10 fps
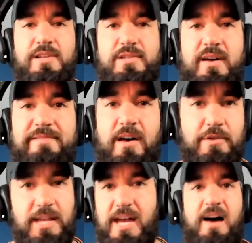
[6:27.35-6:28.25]
so I felt
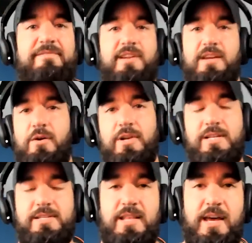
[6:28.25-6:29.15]
really confident going
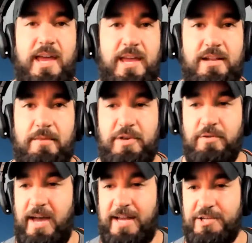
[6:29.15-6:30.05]
into the AEW
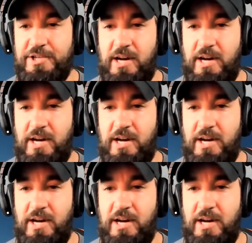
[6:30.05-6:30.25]
match.